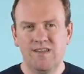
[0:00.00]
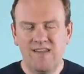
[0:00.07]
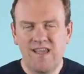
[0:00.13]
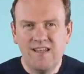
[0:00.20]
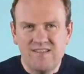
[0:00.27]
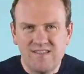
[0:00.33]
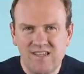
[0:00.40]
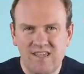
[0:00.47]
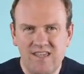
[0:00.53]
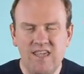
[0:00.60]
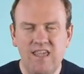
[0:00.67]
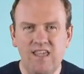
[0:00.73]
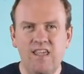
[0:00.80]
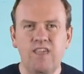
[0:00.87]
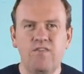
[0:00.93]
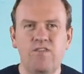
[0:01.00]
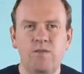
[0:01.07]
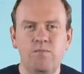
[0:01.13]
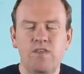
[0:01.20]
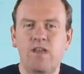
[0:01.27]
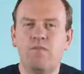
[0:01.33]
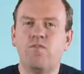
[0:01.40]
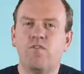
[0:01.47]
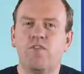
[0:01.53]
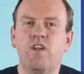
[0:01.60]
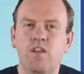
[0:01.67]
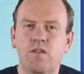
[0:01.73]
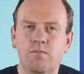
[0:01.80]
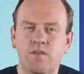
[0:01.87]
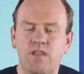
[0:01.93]
That's the key. Give them that
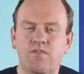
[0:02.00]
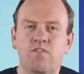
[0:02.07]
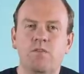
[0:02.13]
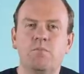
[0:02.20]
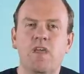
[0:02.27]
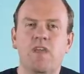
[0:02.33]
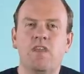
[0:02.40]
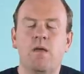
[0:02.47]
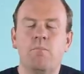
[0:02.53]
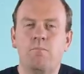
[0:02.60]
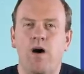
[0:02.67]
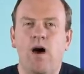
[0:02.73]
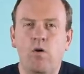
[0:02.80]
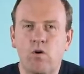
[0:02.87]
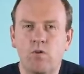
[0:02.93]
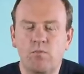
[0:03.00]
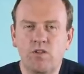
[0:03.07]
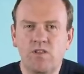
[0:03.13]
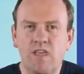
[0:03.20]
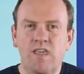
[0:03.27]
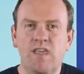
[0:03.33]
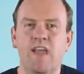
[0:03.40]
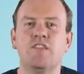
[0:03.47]
freedom, give them that empowerment,